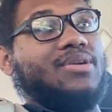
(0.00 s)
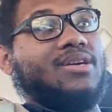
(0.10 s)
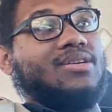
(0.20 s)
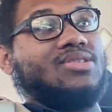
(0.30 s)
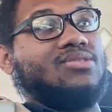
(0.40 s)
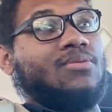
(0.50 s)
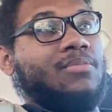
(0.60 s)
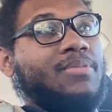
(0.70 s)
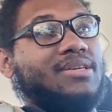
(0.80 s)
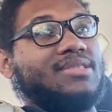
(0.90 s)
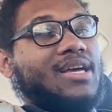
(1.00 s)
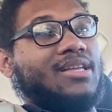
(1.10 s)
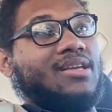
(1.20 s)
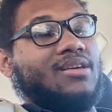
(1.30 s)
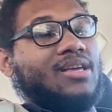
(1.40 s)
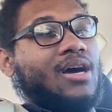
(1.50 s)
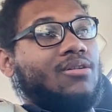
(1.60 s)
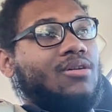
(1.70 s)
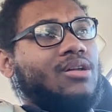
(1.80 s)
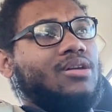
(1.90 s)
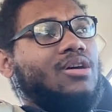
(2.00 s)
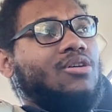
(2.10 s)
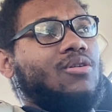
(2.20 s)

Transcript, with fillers: because he's from a big state that he can count on